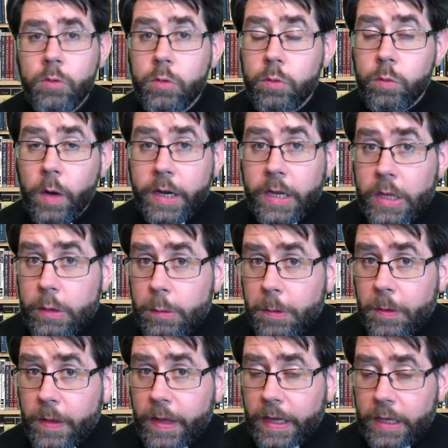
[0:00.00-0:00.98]
What do you
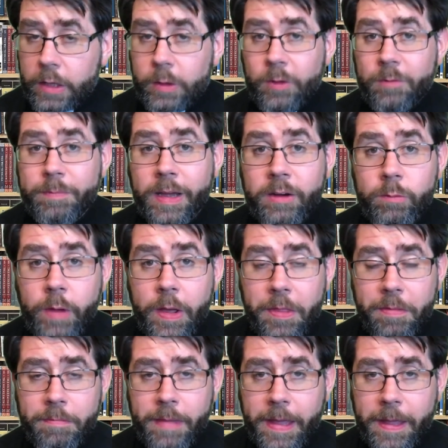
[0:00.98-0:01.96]
think? You've been
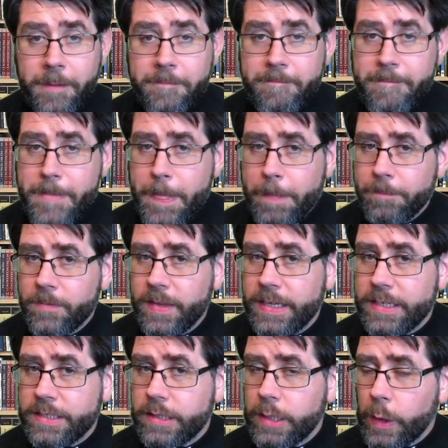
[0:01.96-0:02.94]
with me.
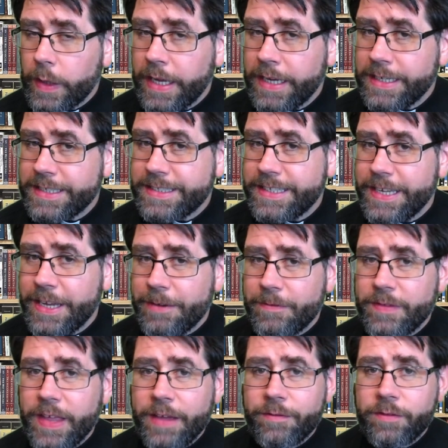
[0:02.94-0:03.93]
He's looking to see
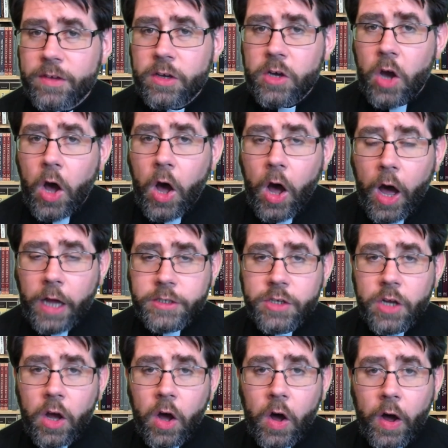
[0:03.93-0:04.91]
if they've
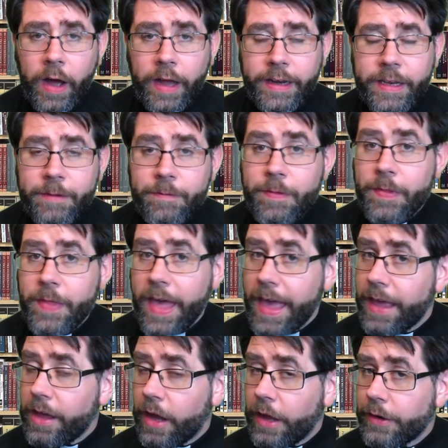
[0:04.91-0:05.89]
caught on, if
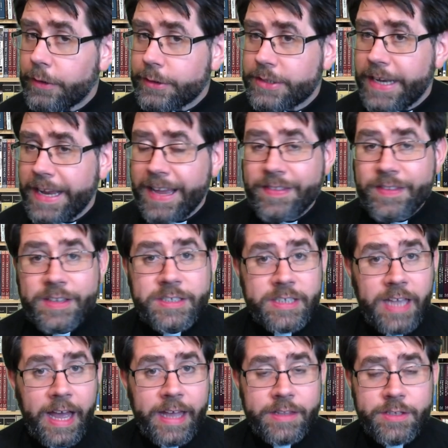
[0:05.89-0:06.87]
they understand the
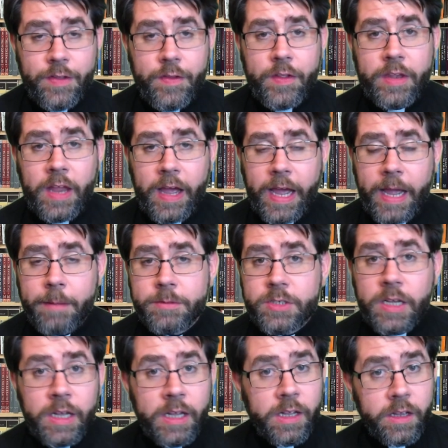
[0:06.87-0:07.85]
signs of the
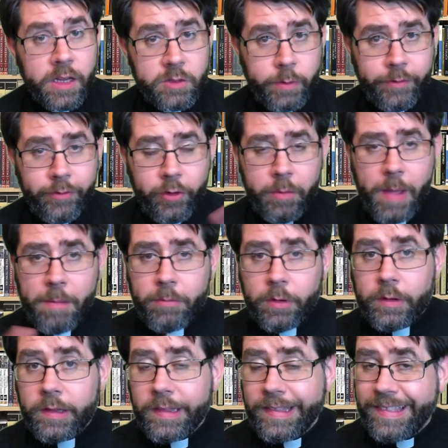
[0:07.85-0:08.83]
times. Because if we
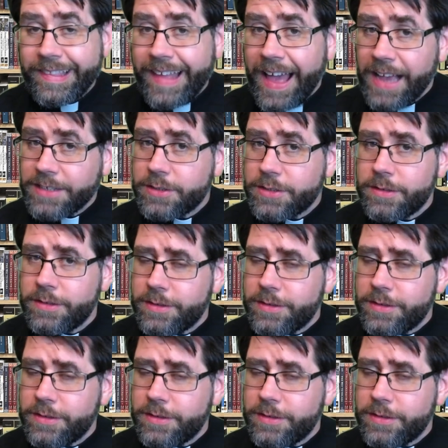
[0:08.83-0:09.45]
remember last